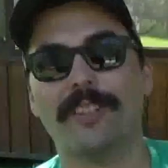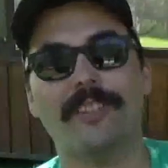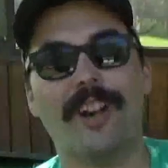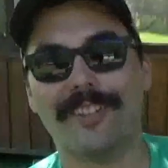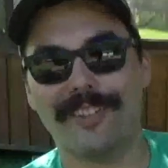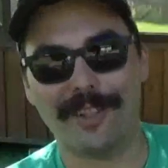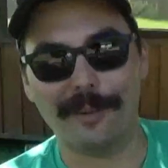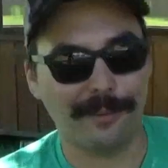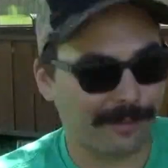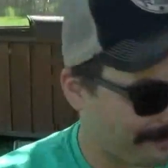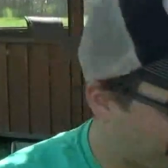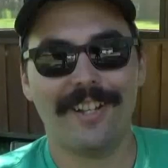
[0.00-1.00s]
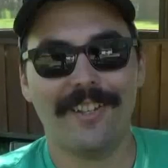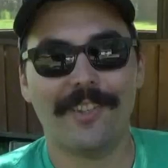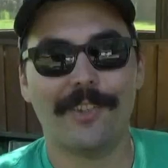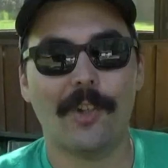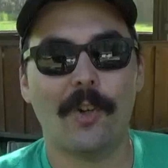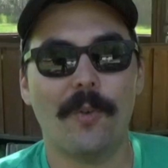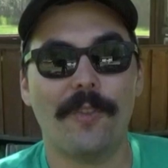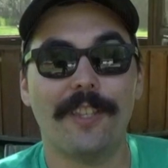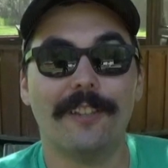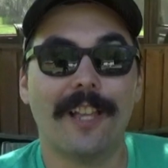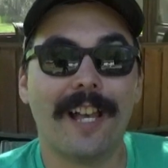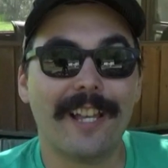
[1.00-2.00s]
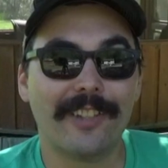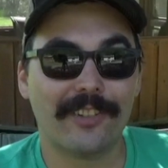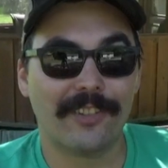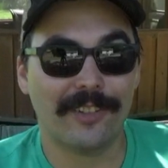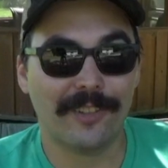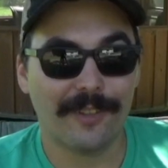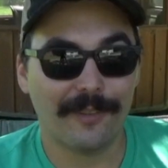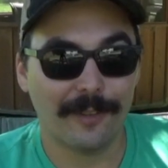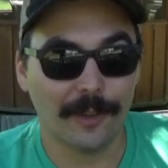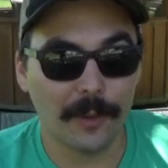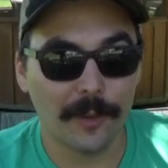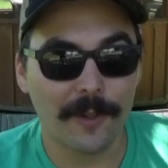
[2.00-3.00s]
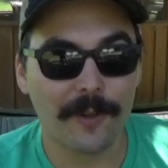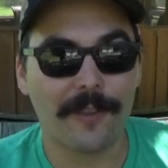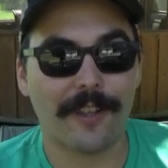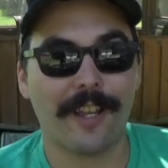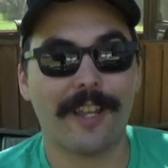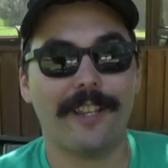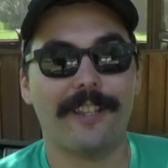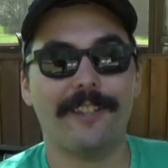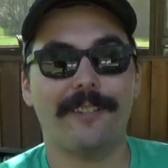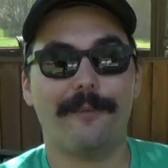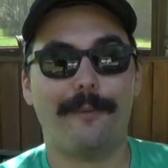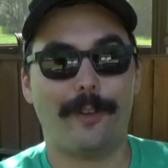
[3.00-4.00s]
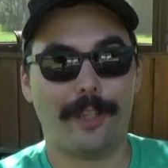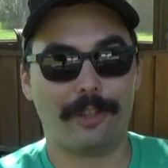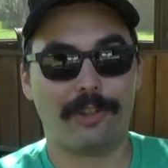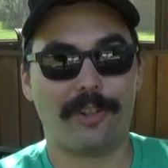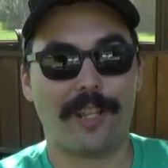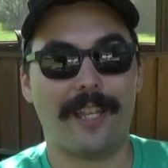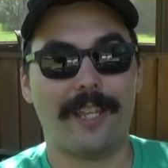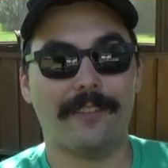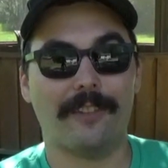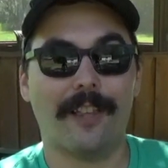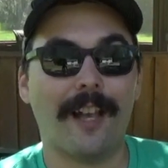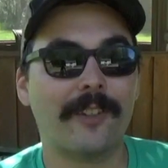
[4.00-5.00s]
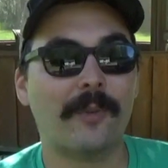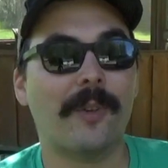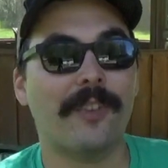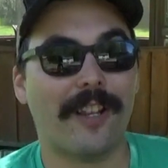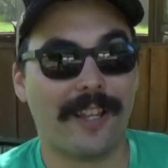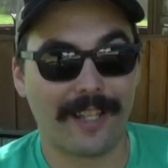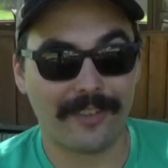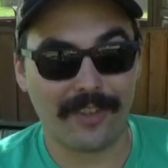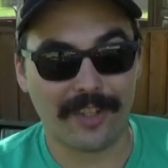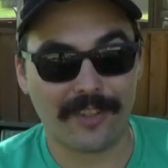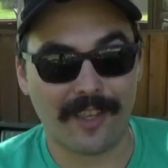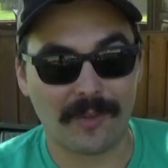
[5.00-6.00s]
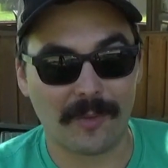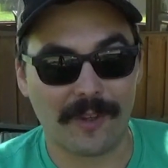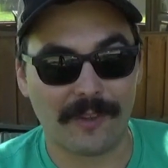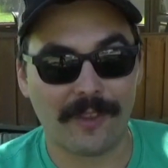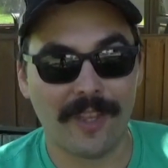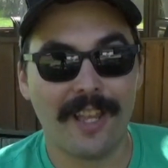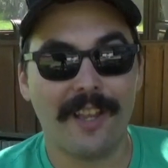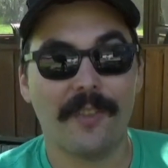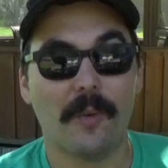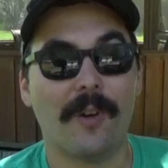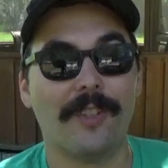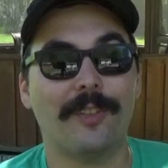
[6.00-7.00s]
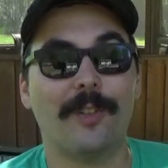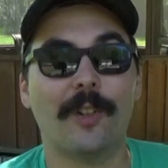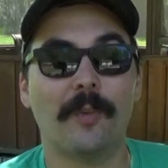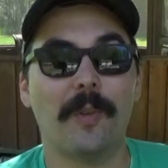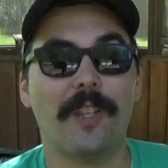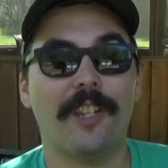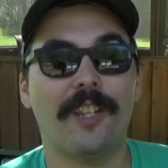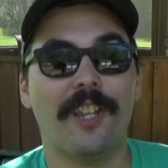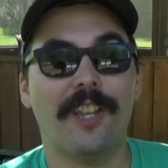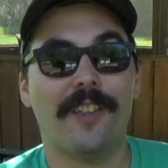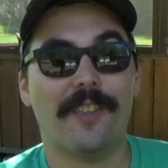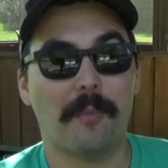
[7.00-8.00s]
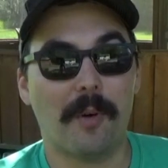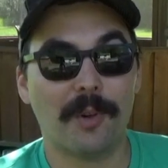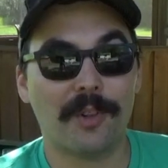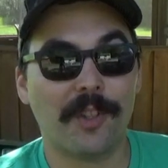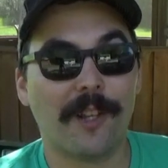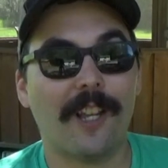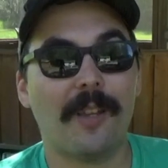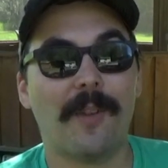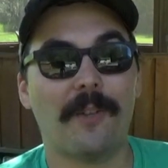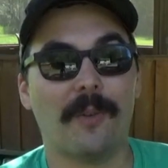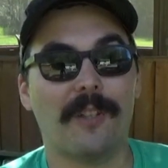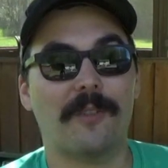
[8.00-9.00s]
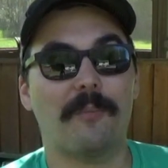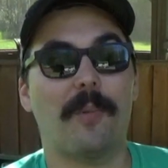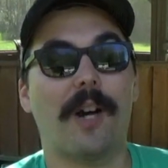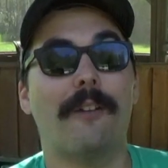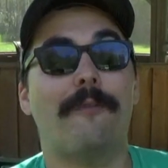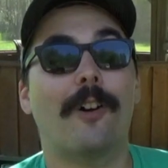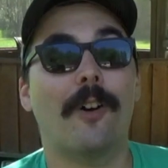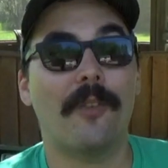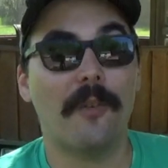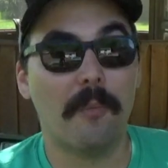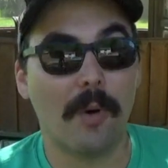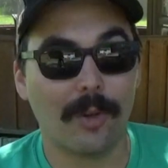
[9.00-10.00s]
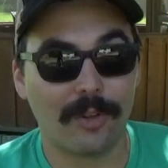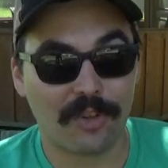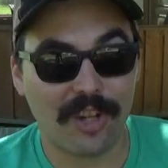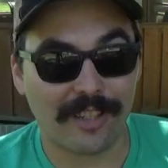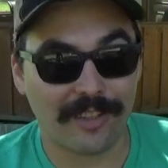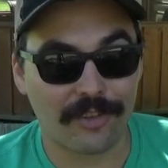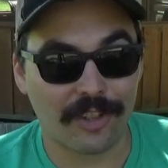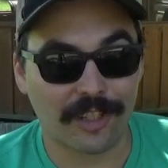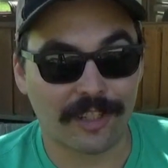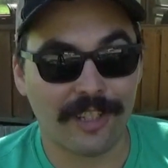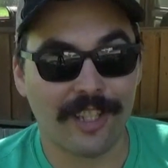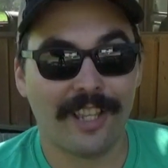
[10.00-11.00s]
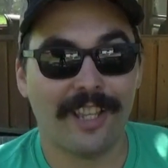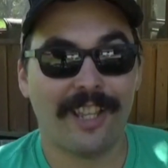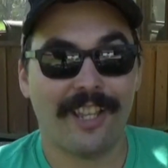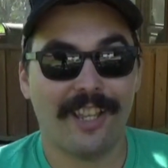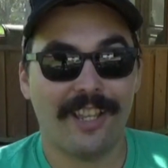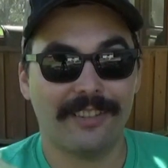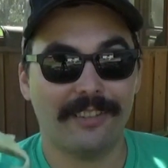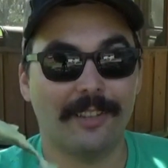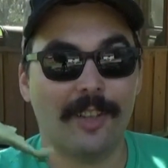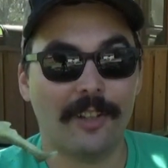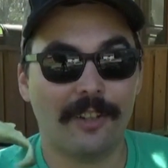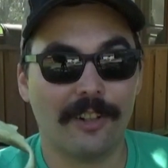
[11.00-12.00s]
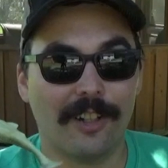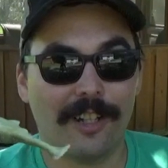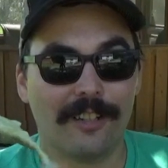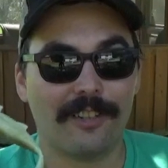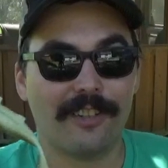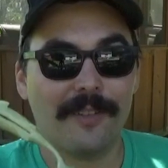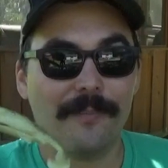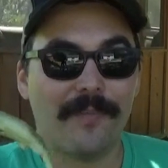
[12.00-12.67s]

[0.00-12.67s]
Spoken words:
not to love? So the last lure that I fished and the last one that I had success with, the one that took me the most time and was by far the most challenging, the Lunker Hunt,